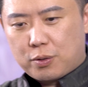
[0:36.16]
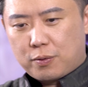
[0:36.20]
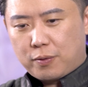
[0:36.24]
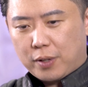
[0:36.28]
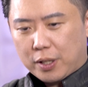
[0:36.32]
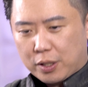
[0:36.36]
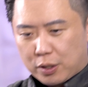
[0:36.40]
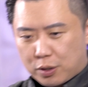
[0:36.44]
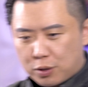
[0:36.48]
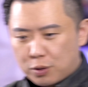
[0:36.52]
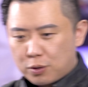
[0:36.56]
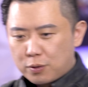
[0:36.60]

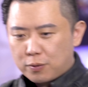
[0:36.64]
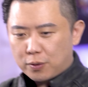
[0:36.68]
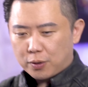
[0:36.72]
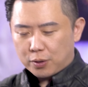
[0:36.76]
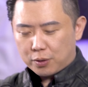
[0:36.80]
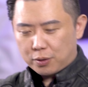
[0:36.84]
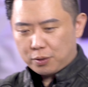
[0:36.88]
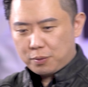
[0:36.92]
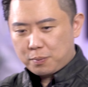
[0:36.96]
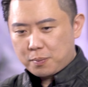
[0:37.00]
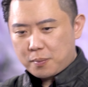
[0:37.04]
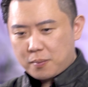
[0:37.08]

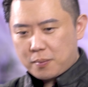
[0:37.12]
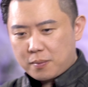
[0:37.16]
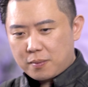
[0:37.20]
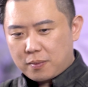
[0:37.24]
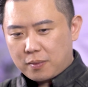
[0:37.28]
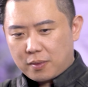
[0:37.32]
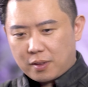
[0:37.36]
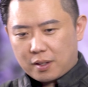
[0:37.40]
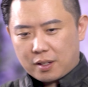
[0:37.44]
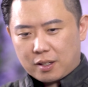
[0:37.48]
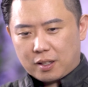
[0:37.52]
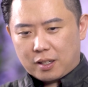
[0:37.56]
Vancouver,
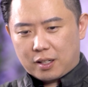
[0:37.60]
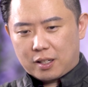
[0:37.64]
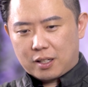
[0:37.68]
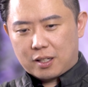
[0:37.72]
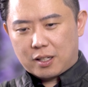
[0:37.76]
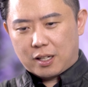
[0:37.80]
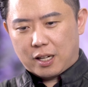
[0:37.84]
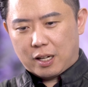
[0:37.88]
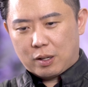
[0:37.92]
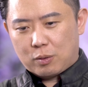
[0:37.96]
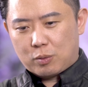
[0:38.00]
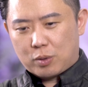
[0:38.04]

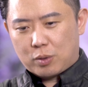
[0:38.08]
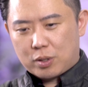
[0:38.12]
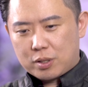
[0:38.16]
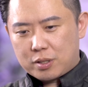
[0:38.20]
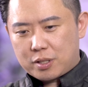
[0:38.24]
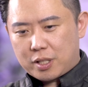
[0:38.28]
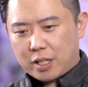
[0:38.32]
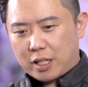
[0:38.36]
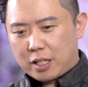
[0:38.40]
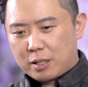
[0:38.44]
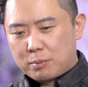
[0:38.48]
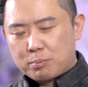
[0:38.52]
I was
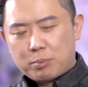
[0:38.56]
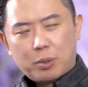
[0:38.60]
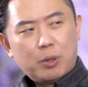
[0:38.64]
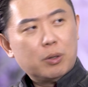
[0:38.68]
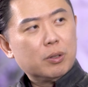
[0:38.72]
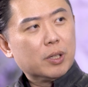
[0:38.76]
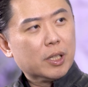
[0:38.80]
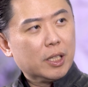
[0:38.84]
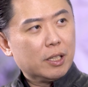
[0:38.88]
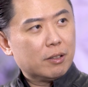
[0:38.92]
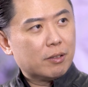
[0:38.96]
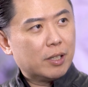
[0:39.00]
getting
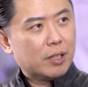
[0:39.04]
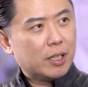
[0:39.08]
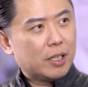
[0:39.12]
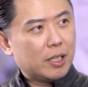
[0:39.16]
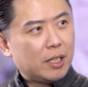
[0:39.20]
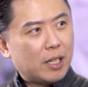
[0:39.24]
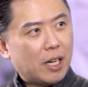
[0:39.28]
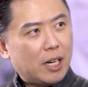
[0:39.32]
bullied right in